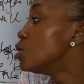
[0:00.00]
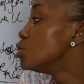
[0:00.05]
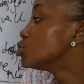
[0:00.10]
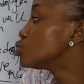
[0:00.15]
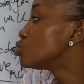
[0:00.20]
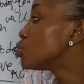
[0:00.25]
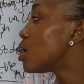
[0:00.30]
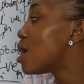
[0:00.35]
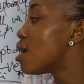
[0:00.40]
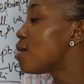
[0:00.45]

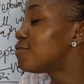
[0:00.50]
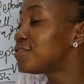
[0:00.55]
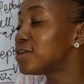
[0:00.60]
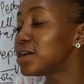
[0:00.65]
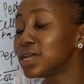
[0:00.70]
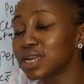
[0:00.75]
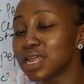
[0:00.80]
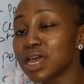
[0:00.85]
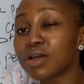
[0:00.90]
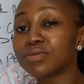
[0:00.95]
So our
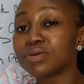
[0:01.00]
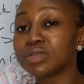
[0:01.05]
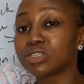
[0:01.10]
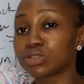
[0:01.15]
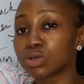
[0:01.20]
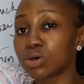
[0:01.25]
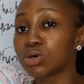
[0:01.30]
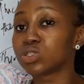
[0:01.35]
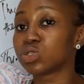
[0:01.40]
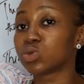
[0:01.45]
final
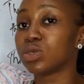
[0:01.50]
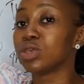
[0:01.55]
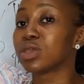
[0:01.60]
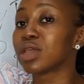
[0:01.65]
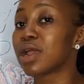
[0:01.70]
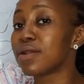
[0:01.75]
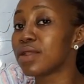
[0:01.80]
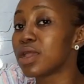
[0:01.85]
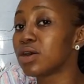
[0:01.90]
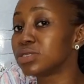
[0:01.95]
result when you
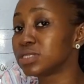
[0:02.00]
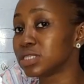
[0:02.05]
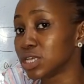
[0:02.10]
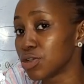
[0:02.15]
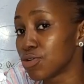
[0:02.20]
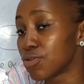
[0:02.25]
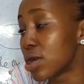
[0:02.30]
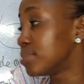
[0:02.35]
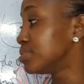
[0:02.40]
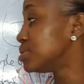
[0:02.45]
carry out a
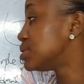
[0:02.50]
gram